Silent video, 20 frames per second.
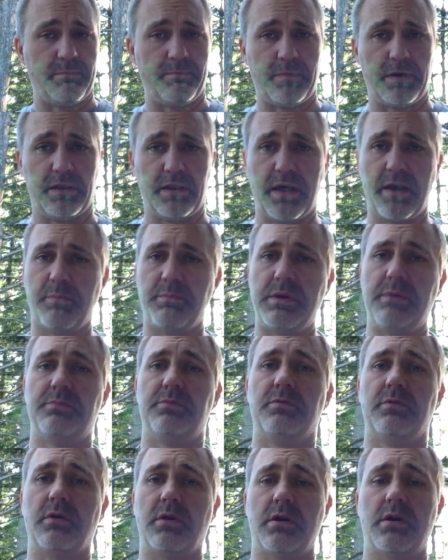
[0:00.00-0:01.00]
A lot of
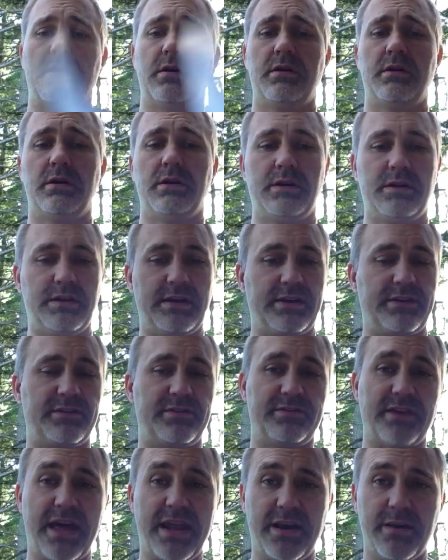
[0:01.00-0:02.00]
people are
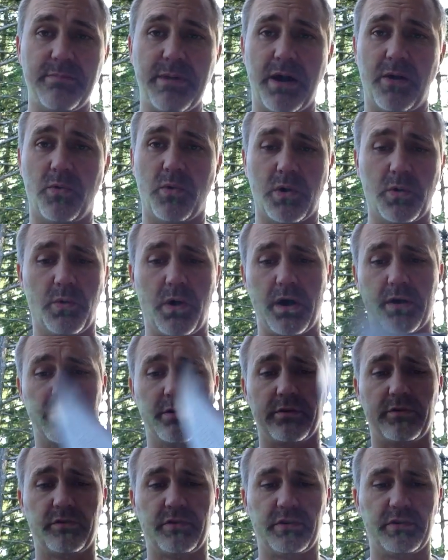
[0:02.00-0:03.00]
excited about
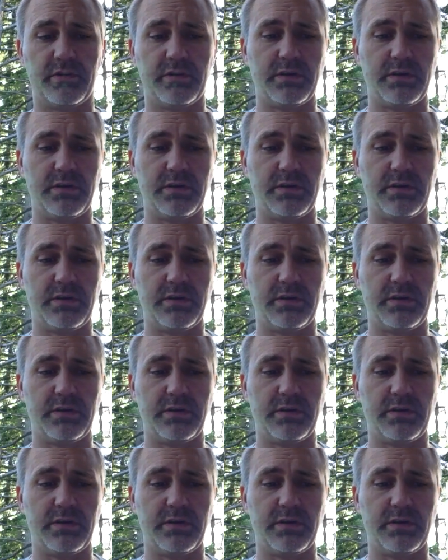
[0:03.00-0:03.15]
Warwalkers,